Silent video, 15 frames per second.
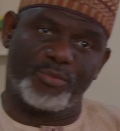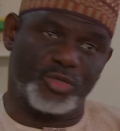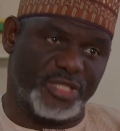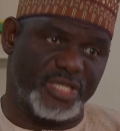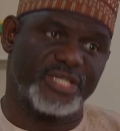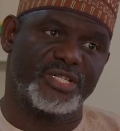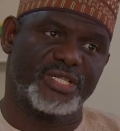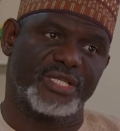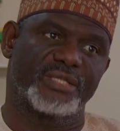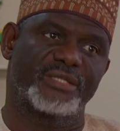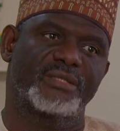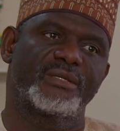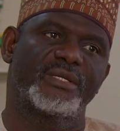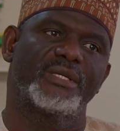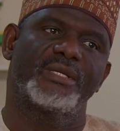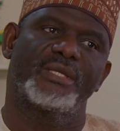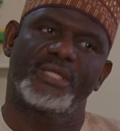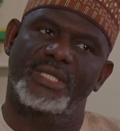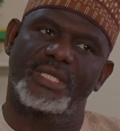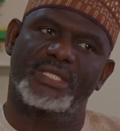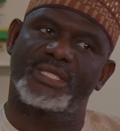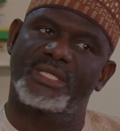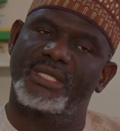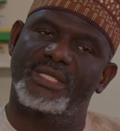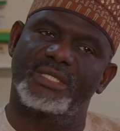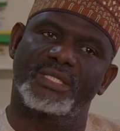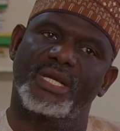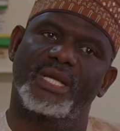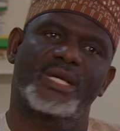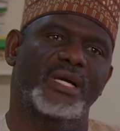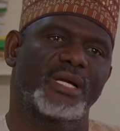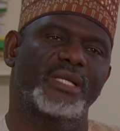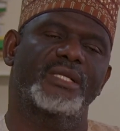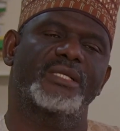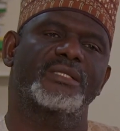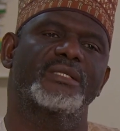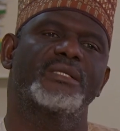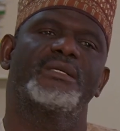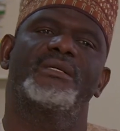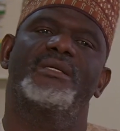potentials in getting these air carriers,